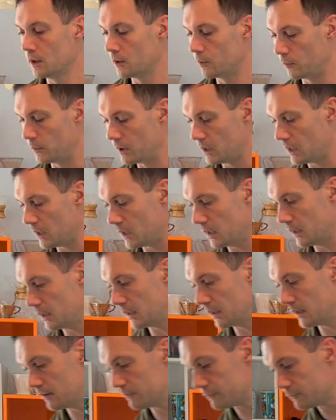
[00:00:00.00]
We
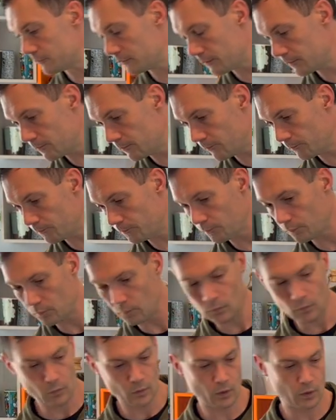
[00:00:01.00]
have
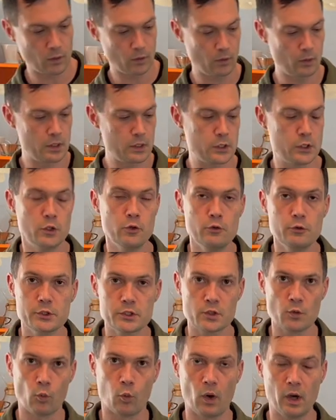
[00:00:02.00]

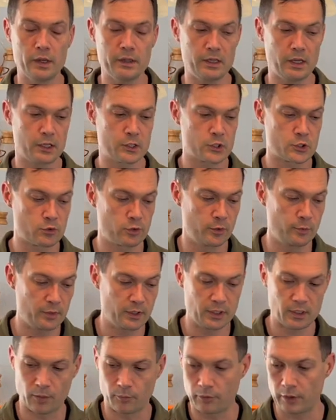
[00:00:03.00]
use one
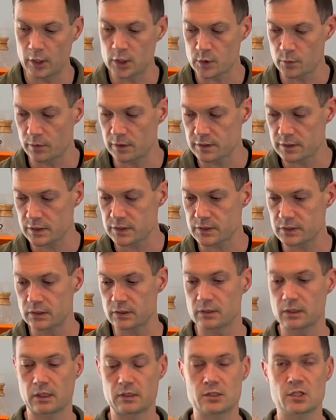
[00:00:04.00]
extremely abrasion
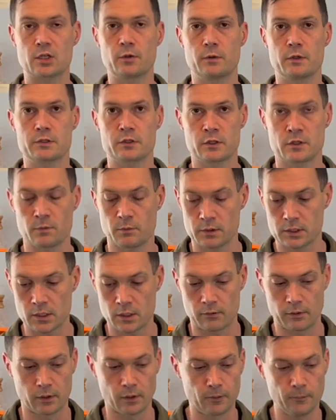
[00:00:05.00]
resistant and tear resistant
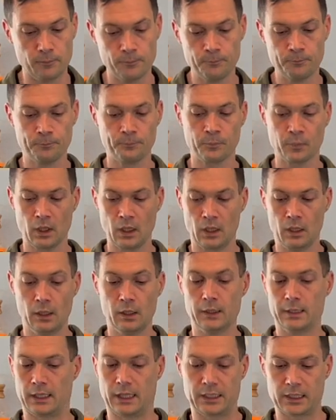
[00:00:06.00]
material,
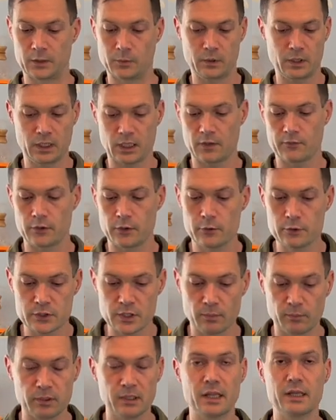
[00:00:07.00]
and then we have use a
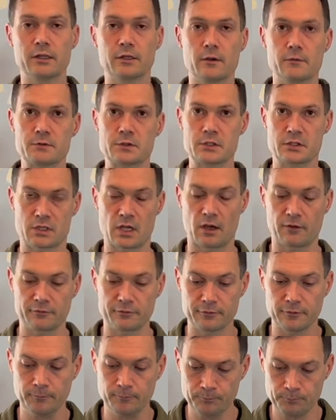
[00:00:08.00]
blend of stuff.